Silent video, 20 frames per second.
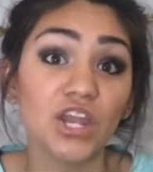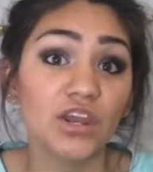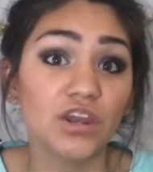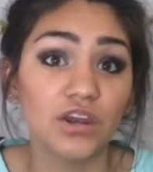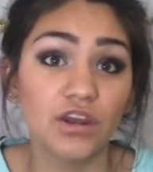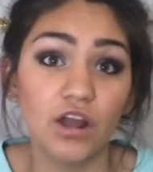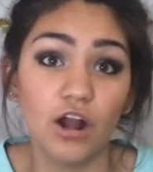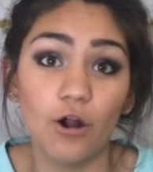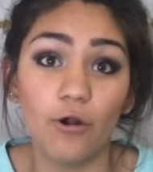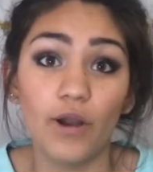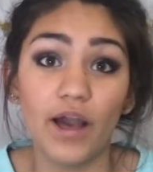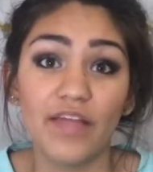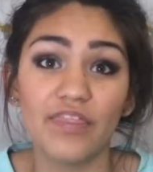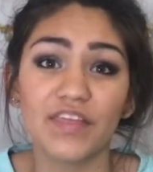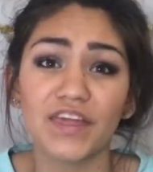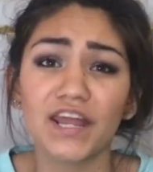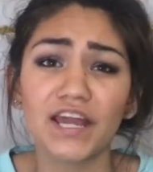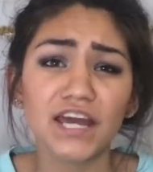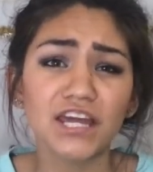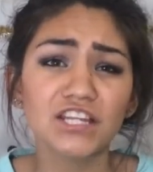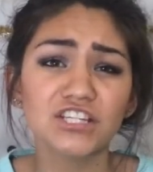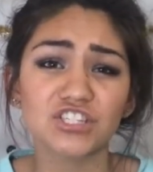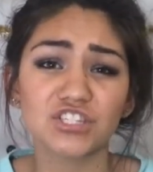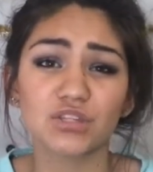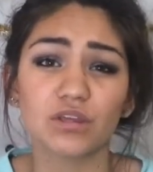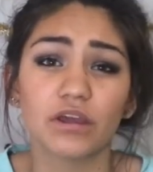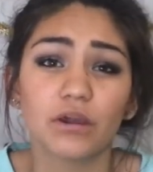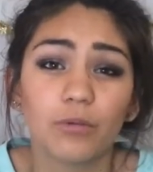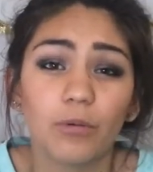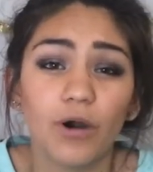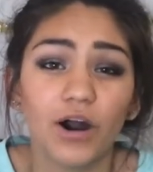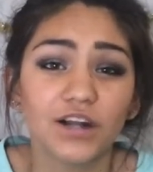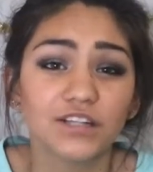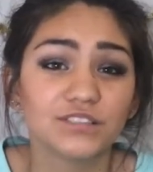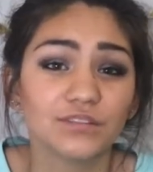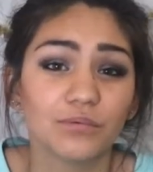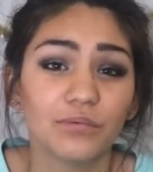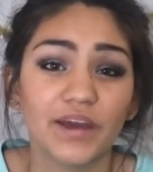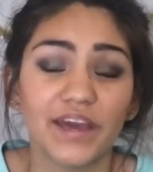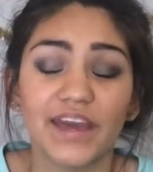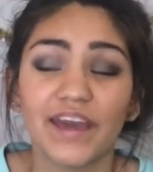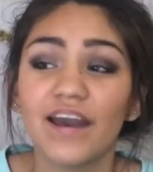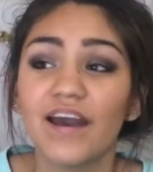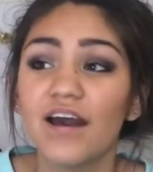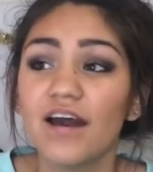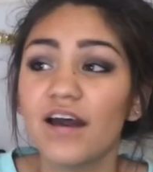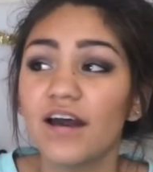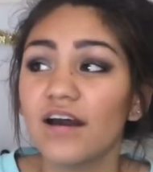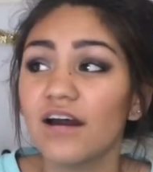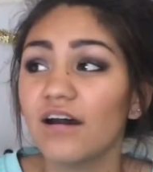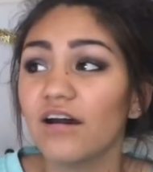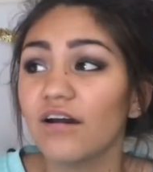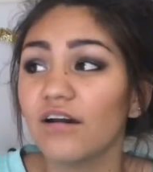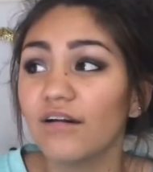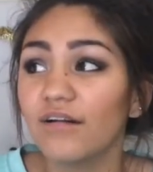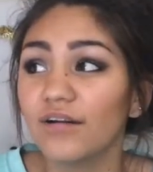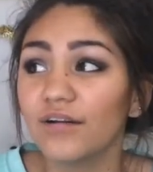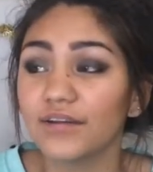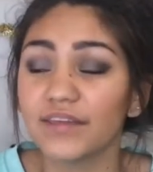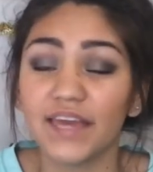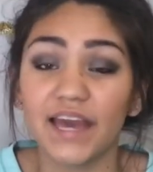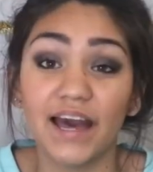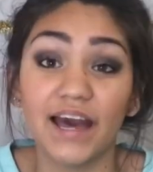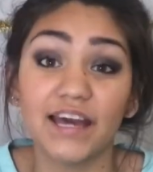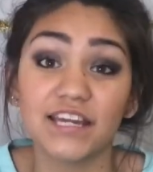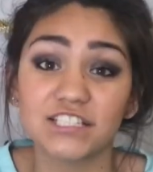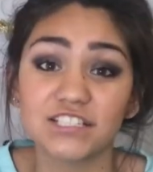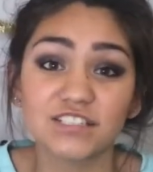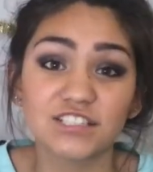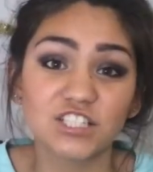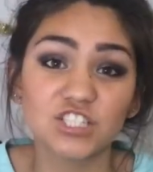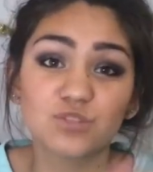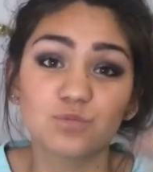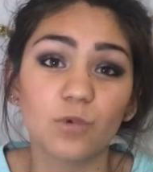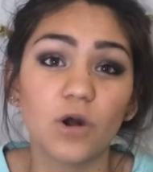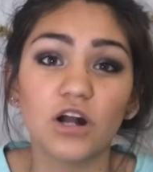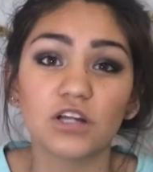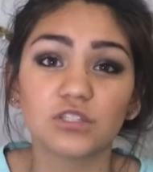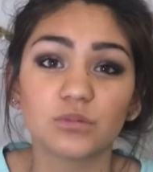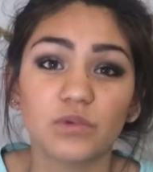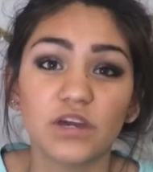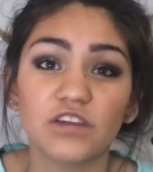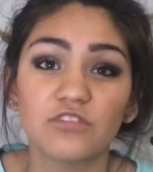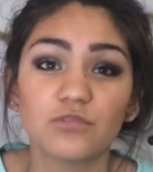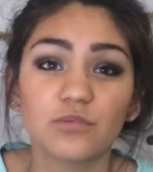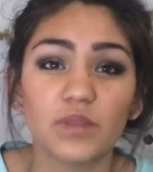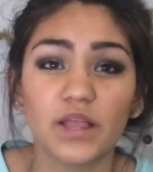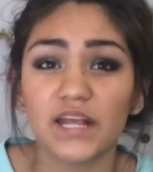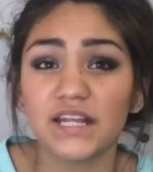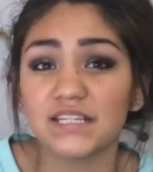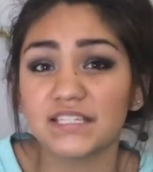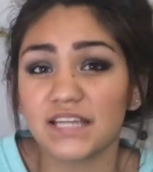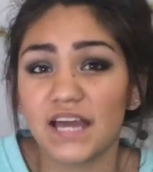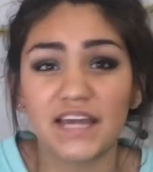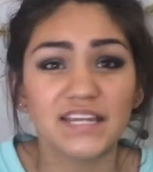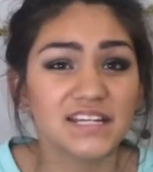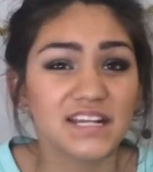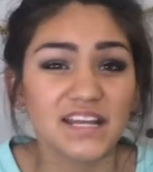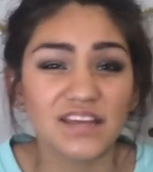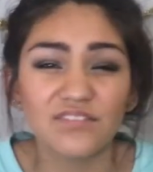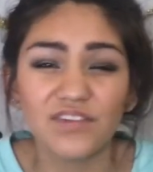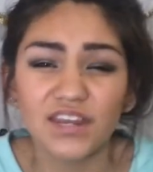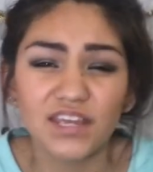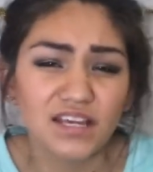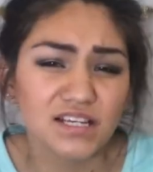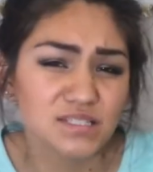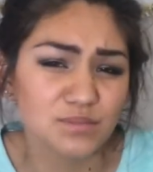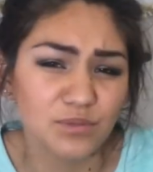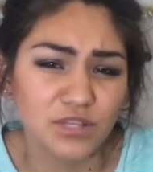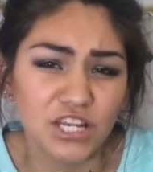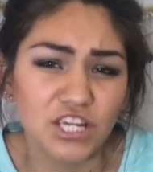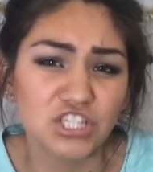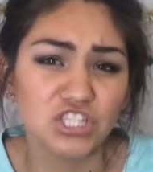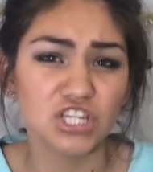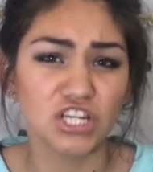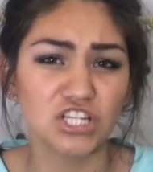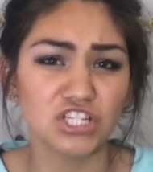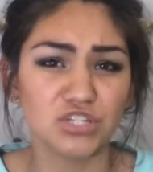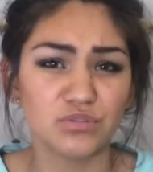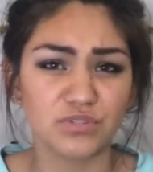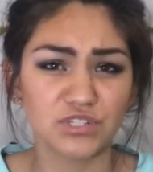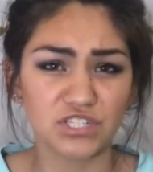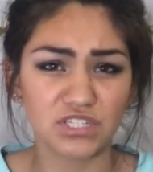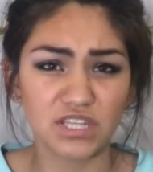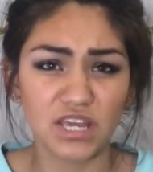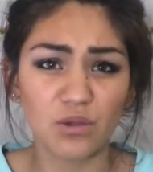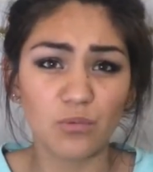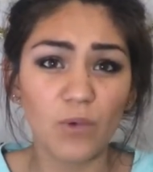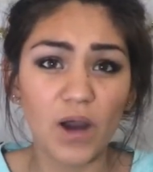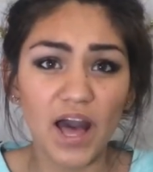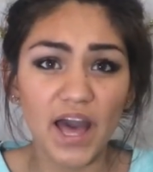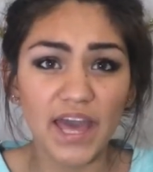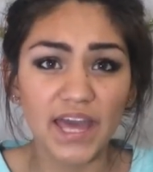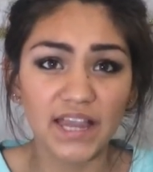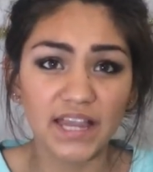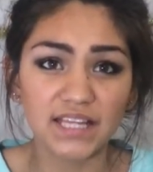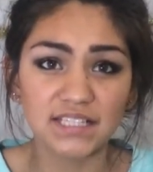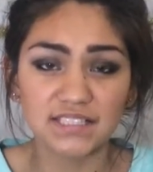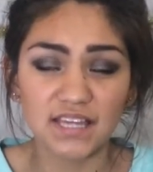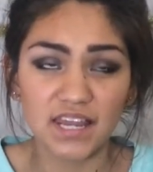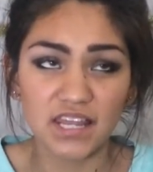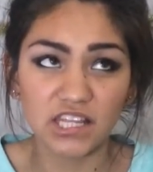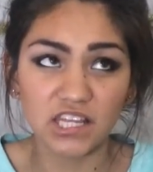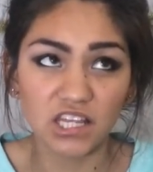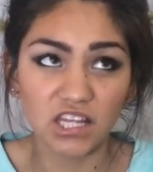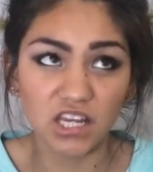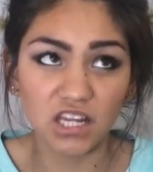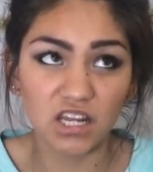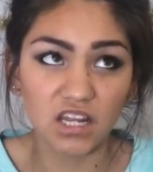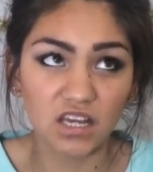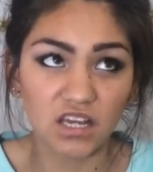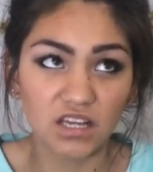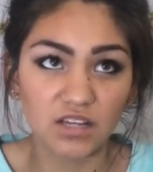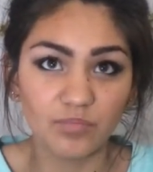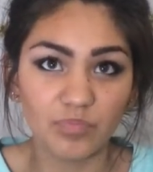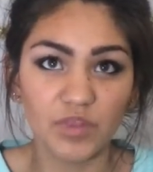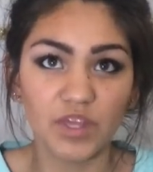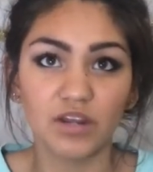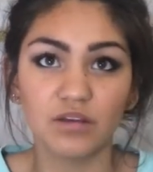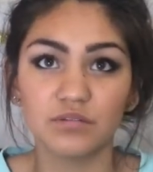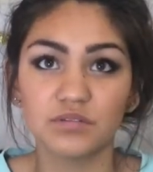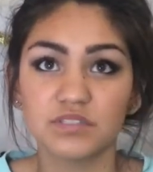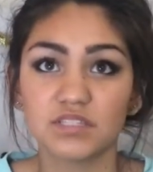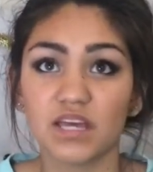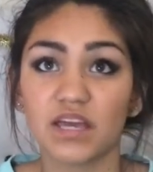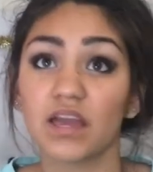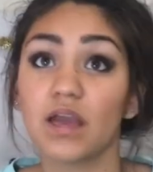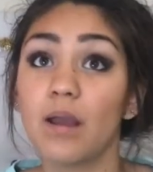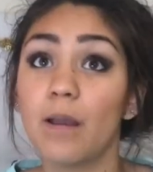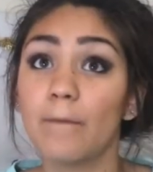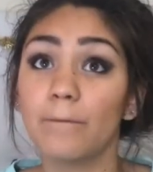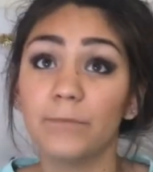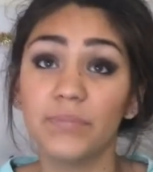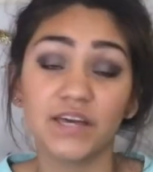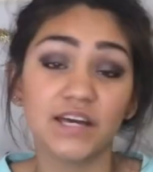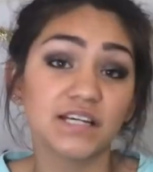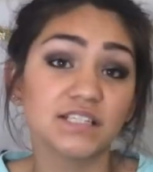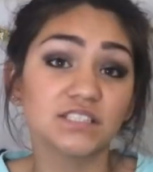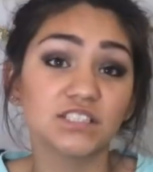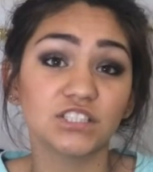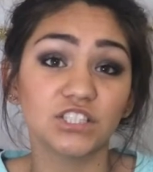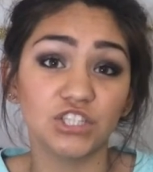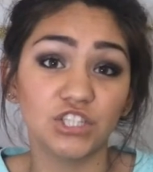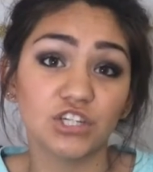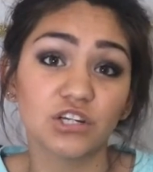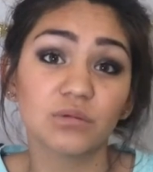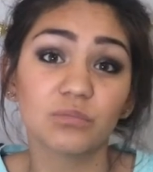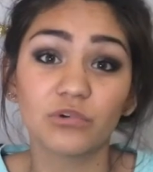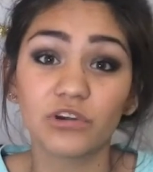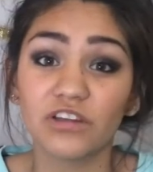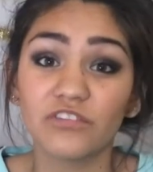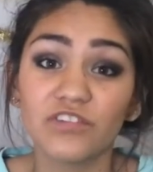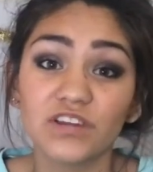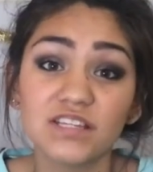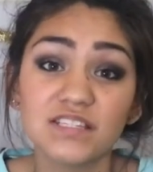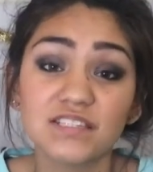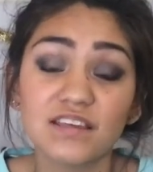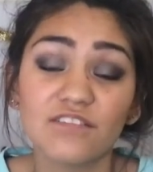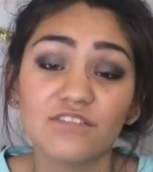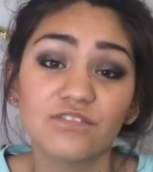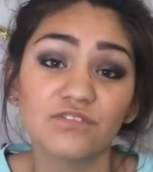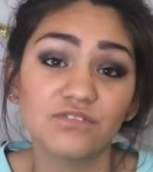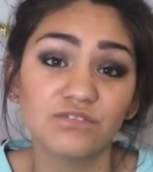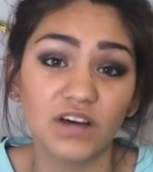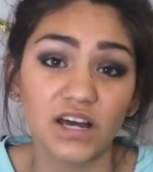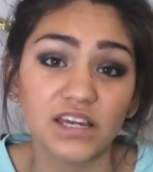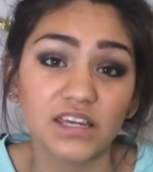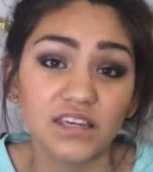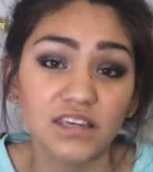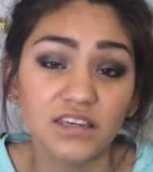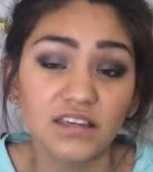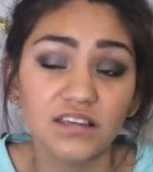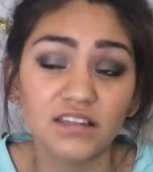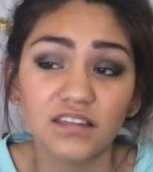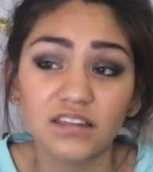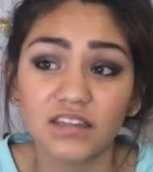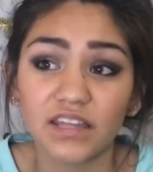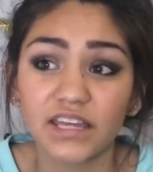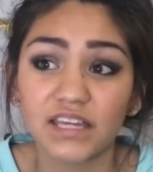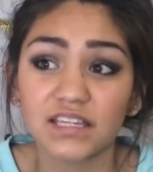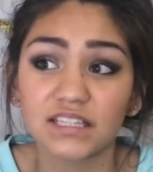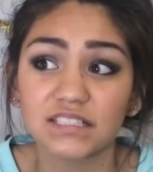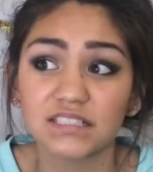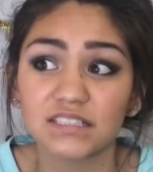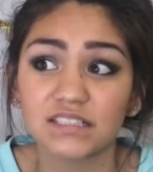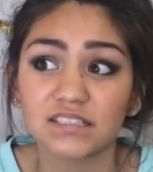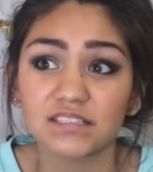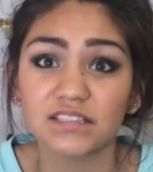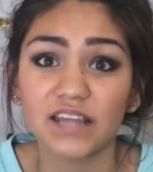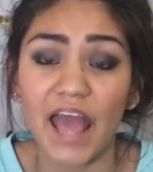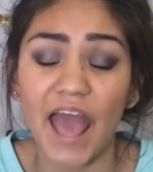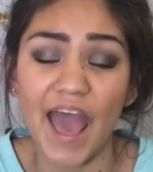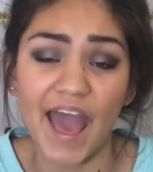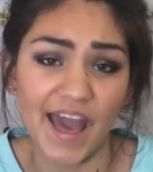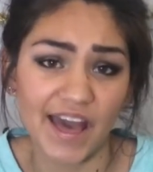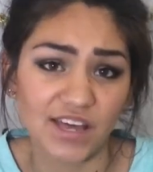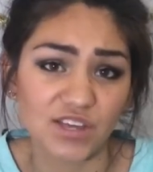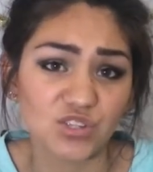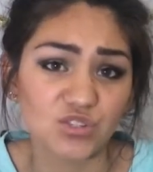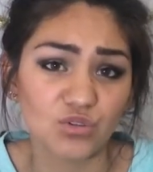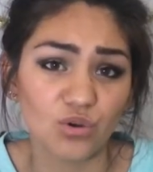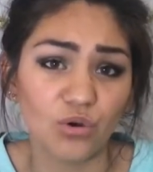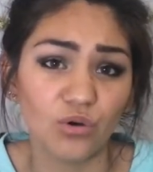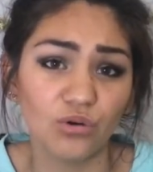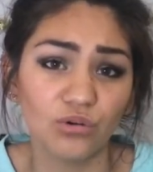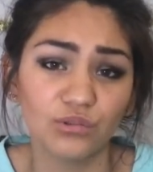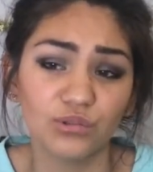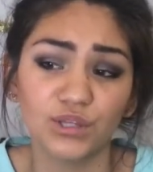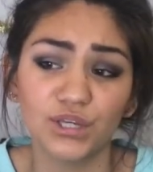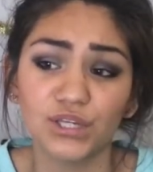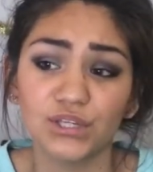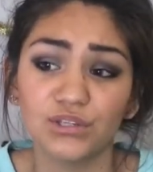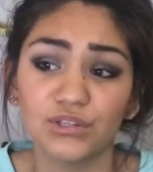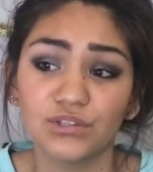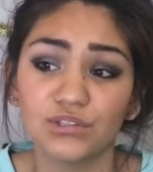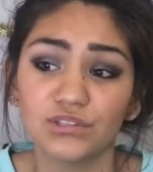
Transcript: no. And then I kind of just like walked away. Oh yeah, I just walked away for, like, I didn't give any explanation, and she was just like, why, like, da da da da da. And I was like, because your boyfriend's a fucking like asshole. Like,